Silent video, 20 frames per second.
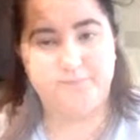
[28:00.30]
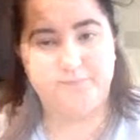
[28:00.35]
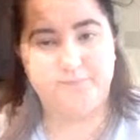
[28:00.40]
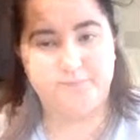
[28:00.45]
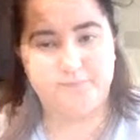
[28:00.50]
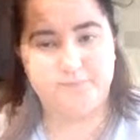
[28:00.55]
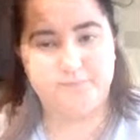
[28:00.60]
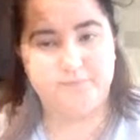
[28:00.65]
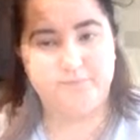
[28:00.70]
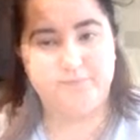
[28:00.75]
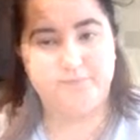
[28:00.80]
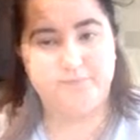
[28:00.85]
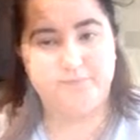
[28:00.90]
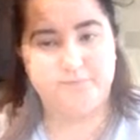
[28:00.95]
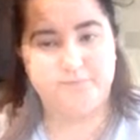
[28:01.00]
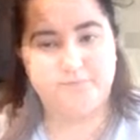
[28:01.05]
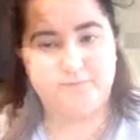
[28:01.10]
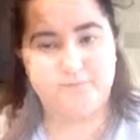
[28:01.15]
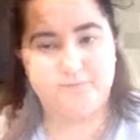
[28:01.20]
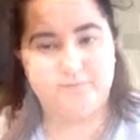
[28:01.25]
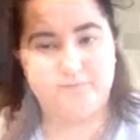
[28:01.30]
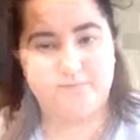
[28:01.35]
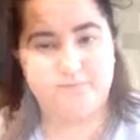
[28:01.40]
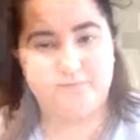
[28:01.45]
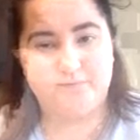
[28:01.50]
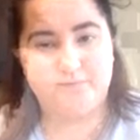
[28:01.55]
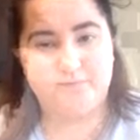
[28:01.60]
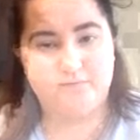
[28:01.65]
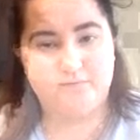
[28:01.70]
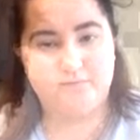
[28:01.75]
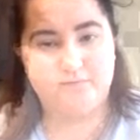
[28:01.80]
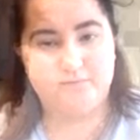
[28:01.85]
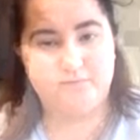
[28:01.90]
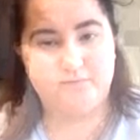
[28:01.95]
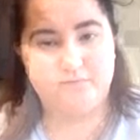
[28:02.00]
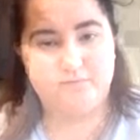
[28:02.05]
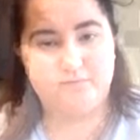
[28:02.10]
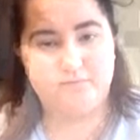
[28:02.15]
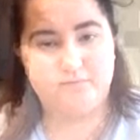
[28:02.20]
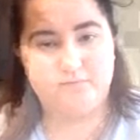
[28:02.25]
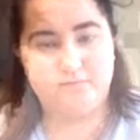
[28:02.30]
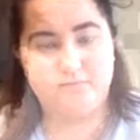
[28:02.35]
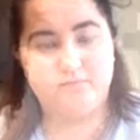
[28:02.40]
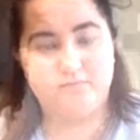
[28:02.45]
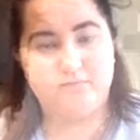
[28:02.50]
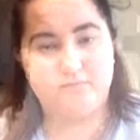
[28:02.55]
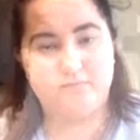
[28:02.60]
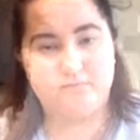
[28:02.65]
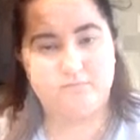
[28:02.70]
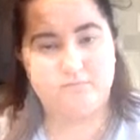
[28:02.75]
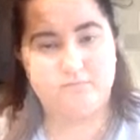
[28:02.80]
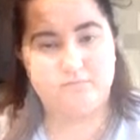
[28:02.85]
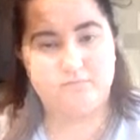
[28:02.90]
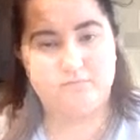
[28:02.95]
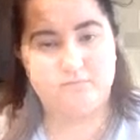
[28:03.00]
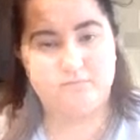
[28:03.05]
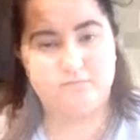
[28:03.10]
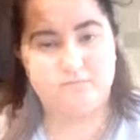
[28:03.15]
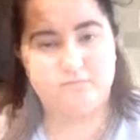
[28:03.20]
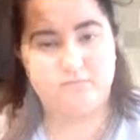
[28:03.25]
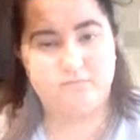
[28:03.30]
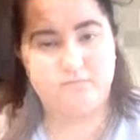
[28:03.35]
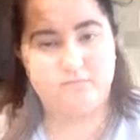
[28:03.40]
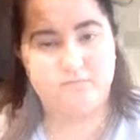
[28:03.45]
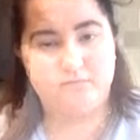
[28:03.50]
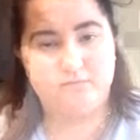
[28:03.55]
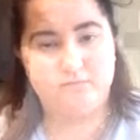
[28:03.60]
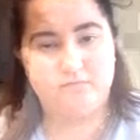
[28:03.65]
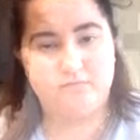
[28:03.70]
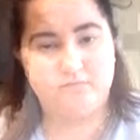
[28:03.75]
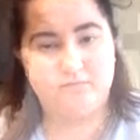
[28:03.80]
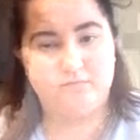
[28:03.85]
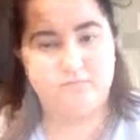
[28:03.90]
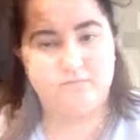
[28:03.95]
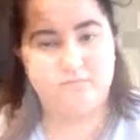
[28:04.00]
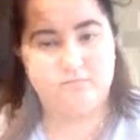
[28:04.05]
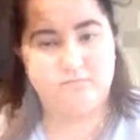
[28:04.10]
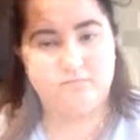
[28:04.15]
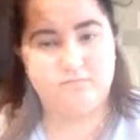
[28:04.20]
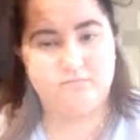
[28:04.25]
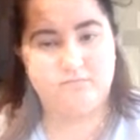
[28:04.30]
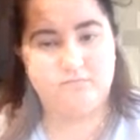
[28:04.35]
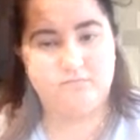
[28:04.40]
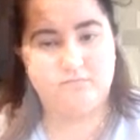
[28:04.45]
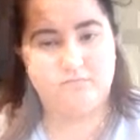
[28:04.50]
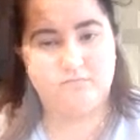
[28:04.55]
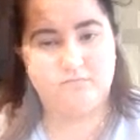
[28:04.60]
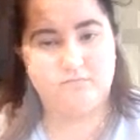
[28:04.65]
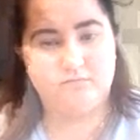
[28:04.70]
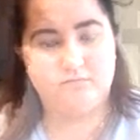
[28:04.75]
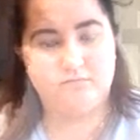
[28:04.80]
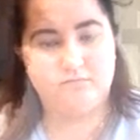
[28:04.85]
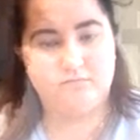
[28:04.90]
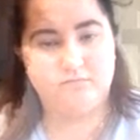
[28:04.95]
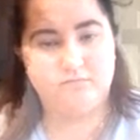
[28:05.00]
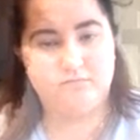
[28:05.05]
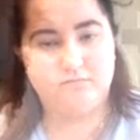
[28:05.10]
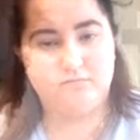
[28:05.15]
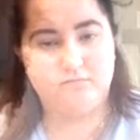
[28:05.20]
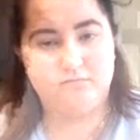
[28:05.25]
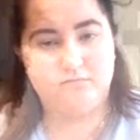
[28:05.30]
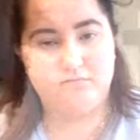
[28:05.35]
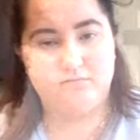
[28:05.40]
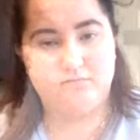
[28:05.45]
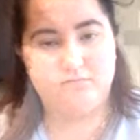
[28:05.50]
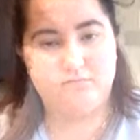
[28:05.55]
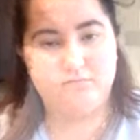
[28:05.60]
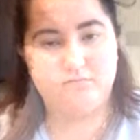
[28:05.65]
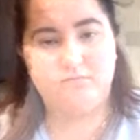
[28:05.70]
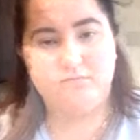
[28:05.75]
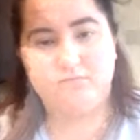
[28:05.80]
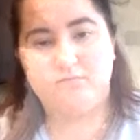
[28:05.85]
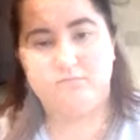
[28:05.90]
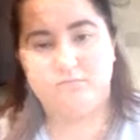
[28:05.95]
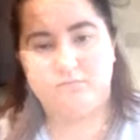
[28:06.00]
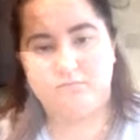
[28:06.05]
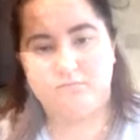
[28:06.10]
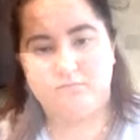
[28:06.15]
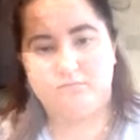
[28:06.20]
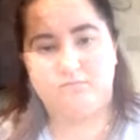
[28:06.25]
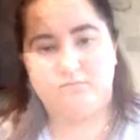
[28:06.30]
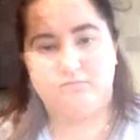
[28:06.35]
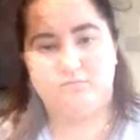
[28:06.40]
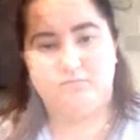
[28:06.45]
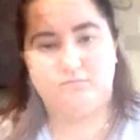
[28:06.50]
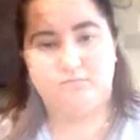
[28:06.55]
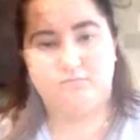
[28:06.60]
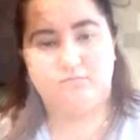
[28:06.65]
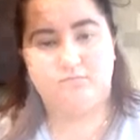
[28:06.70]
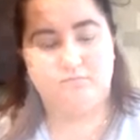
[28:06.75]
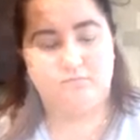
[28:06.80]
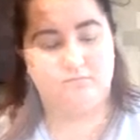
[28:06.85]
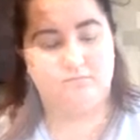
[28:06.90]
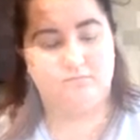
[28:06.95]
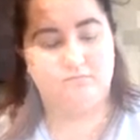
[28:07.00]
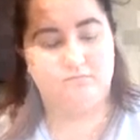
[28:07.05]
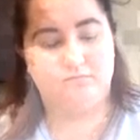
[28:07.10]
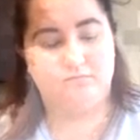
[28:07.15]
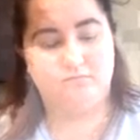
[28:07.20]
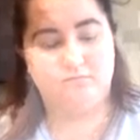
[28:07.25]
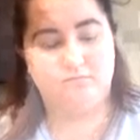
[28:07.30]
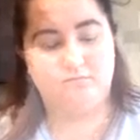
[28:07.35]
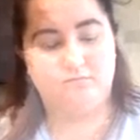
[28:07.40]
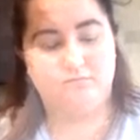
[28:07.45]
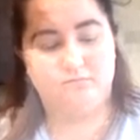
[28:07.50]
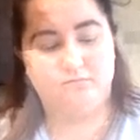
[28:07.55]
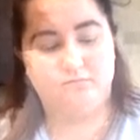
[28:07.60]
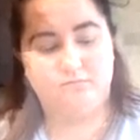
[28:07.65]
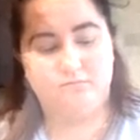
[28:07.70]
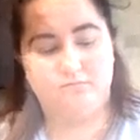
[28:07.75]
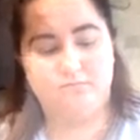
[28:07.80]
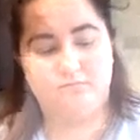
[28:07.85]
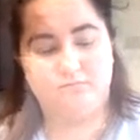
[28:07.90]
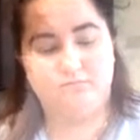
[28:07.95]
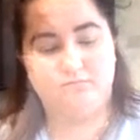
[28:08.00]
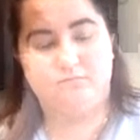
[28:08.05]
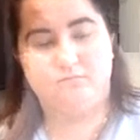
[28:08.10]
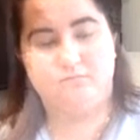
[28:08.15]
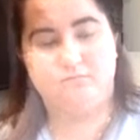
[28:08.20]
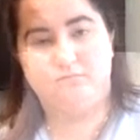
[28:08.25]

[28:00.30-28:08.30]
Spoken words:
The person shown says nothing.